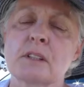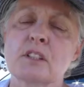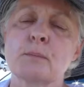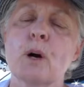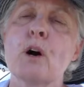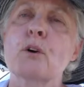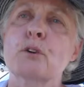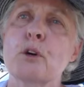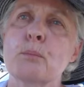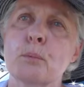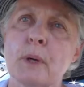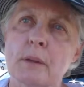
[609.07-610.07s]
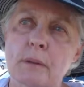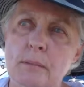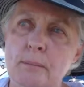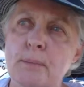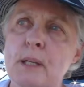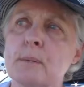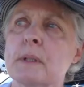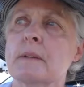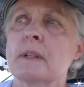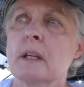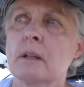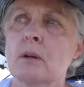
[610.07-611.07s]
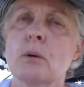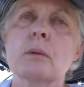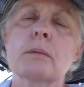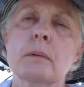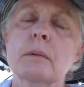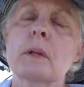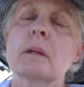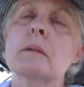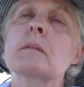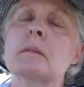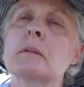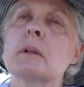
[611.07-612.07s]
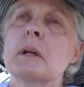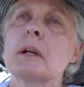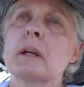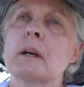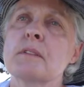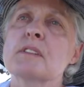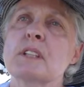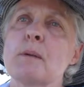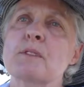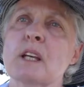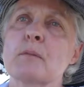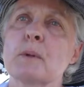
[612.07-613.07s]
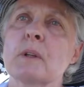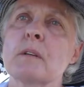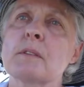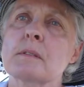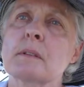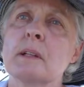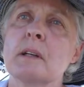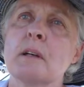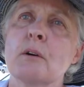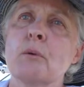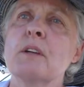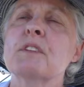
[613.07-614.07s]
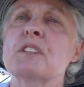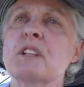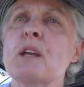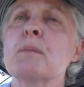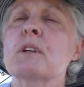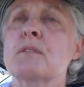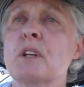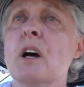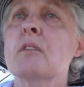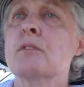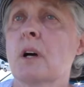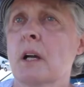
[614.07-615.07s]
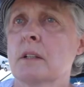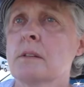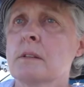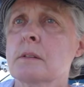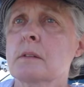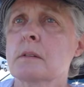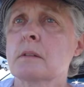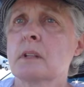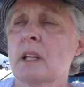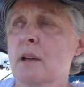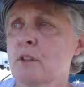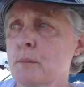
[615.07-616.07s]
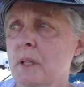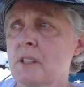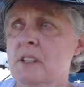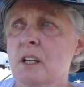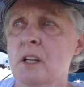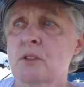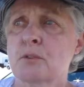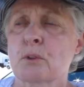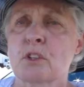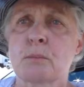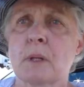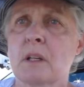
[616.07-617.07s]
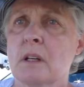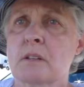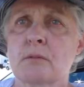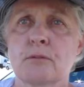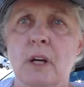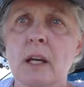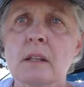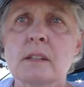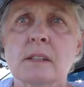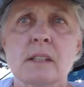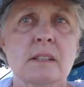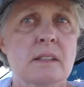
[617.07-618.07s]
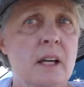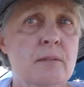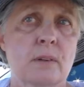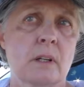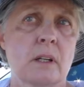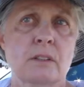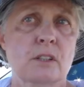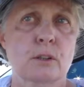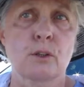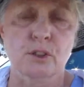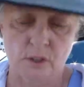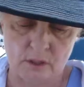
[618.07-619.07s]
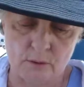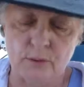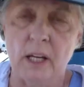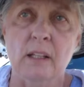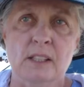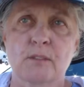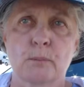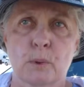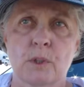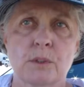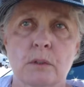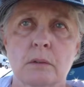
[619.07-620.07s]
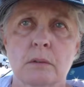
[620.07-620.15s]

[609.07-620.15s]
a small group with people that they know that have the same set of beliefs. We have a statement of non-violence that everybody signs for us, because violence is never a solution to the violence of abortion.